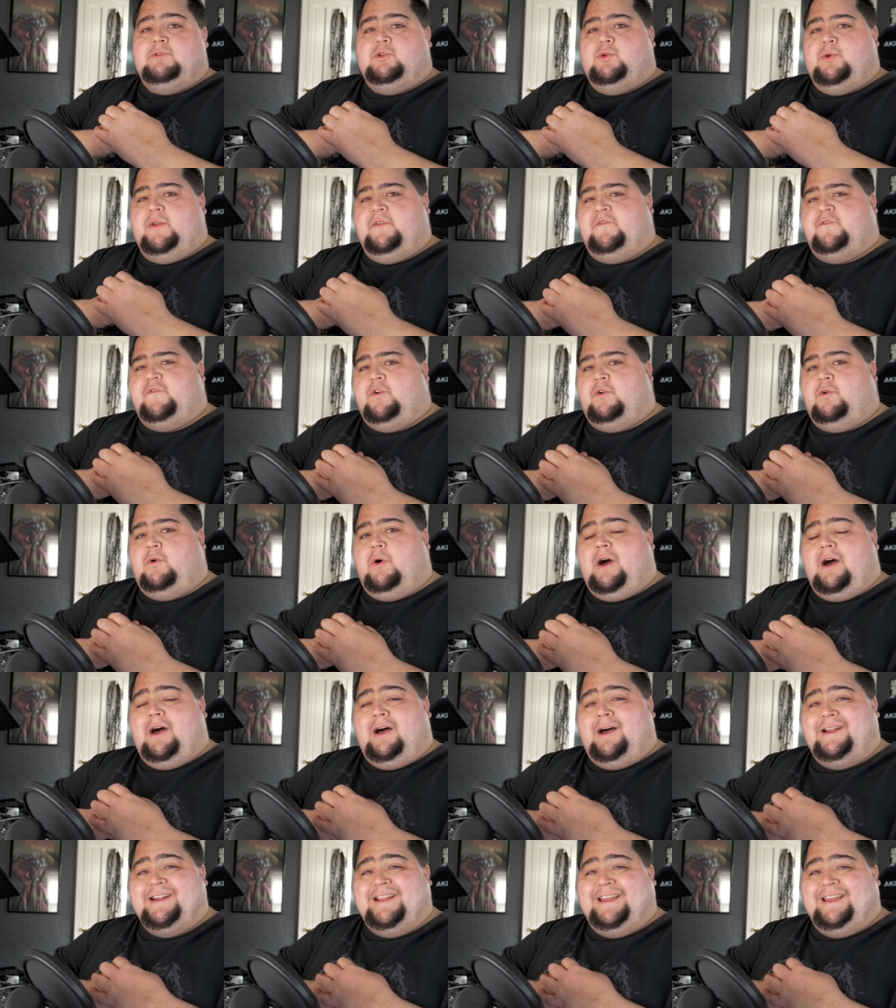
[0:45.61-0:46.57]
new info
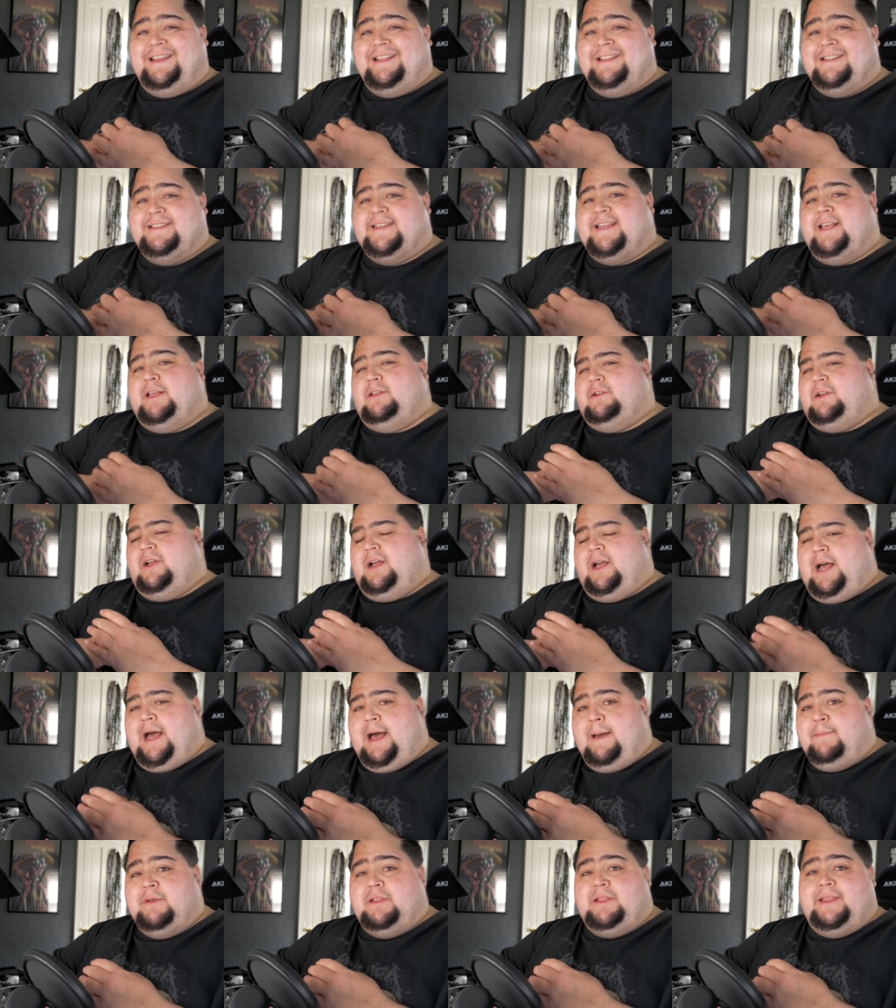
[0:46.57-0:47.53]
on Intel
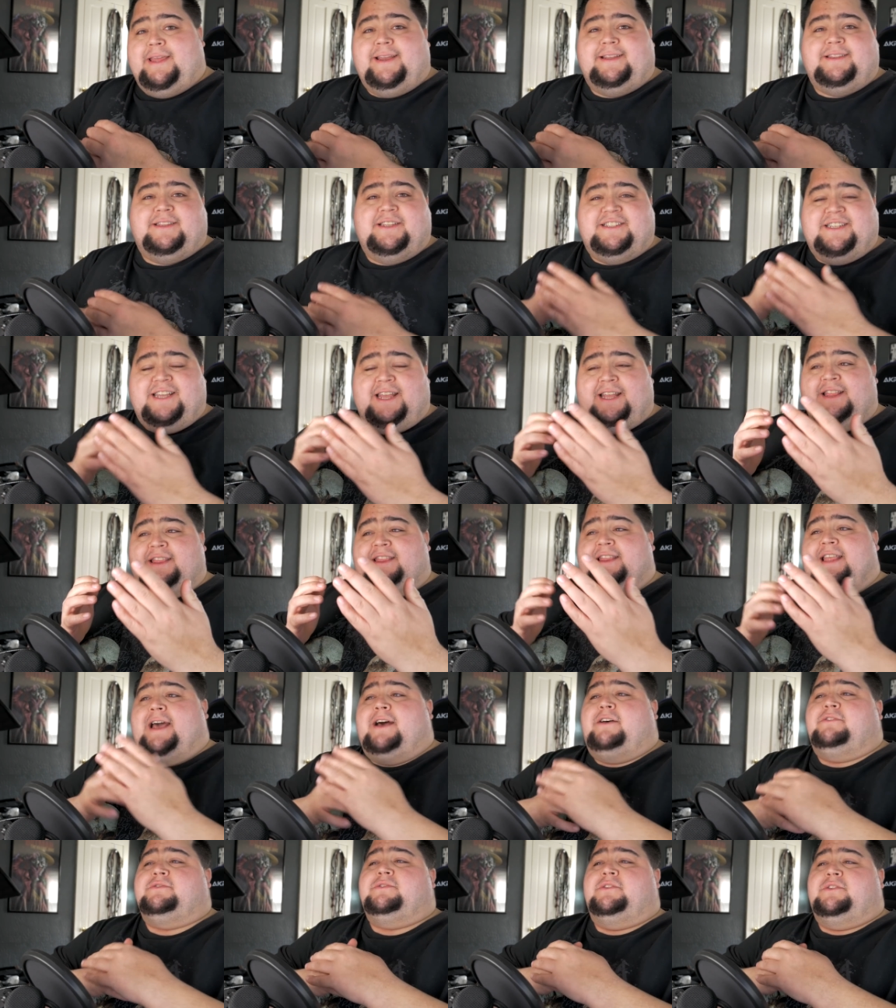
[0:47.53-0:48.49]
Comet Lake, the
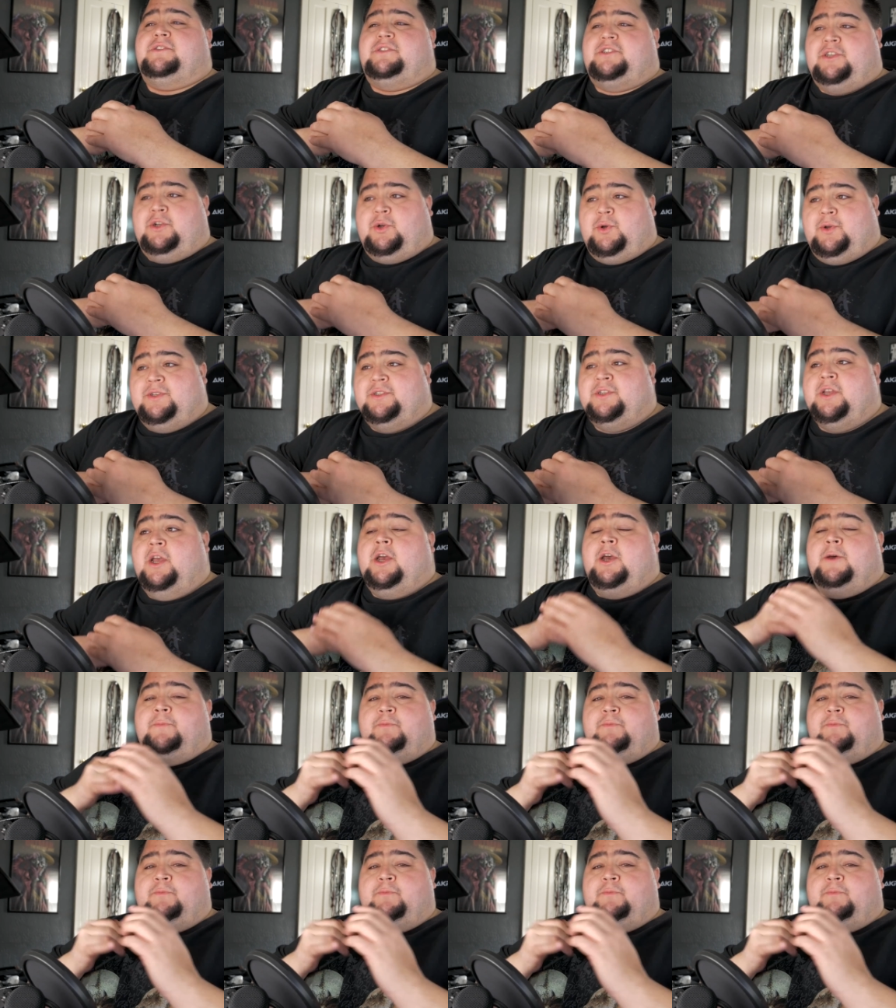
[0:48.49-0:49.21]
10,000 series,